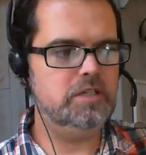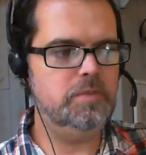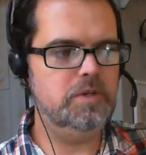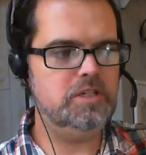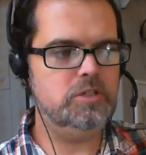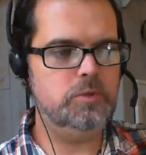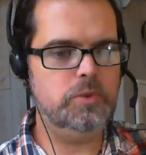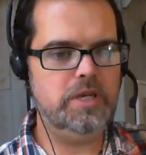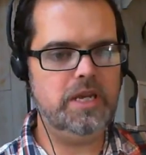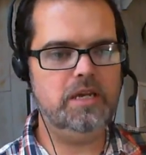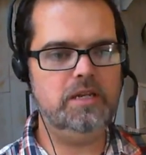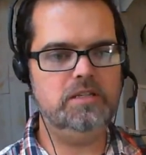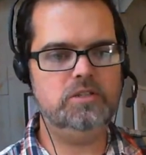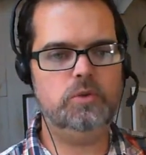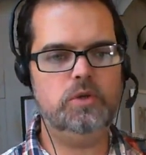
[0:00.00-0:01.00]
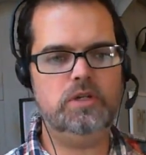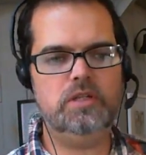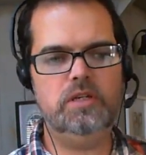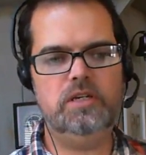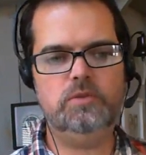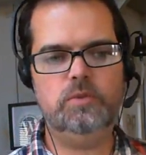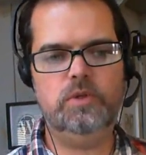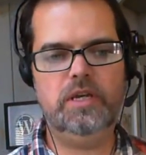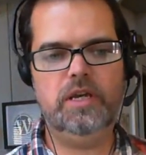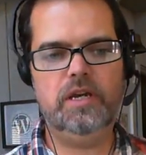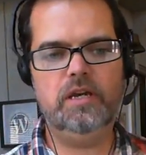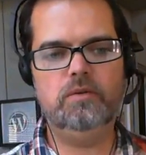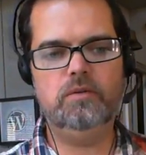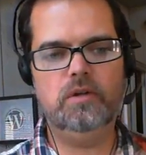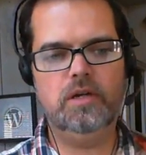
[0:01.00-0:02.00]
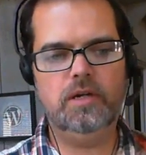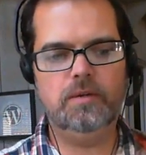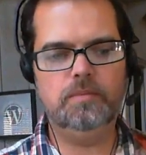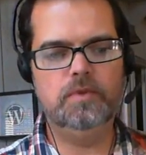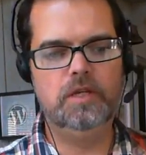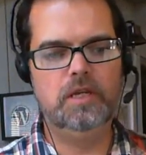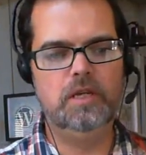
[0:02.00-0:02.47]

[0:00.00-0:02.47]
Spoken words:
much as we can, as quickly as we can,